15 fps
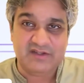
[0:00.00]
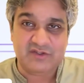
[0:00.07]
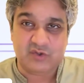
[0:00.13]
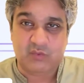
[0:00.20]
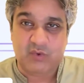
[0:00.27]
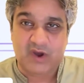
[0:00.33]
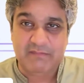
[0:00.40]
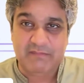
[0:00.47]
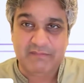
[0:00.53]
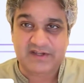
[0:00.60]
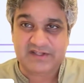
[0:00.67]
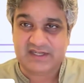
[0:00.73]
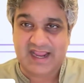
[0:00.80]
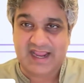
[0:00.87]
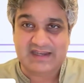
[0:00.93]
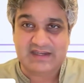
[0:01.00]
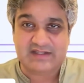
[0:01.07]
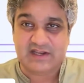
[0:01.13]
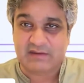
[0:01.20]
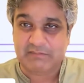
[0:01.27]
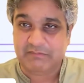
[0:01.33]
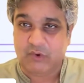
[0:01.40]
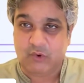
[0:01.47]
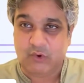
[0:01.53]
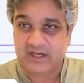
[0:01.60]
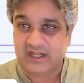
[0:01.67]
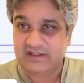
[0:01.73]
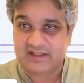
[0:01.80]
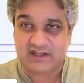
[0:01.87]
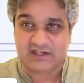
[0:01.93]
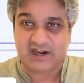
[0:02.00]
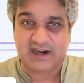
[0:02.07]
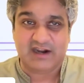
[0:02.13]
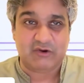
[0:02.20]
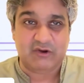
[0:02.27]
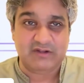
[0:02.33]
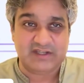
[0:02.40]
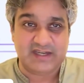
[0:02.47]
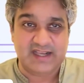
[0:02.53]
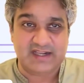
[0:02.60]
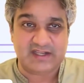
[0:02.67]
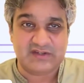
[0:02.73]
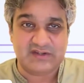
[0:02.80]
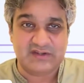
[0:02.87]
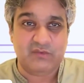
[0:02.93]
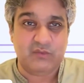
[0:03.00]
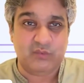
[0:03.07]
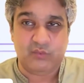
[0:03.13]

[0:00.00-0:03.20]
So one person ends up holding the entire context.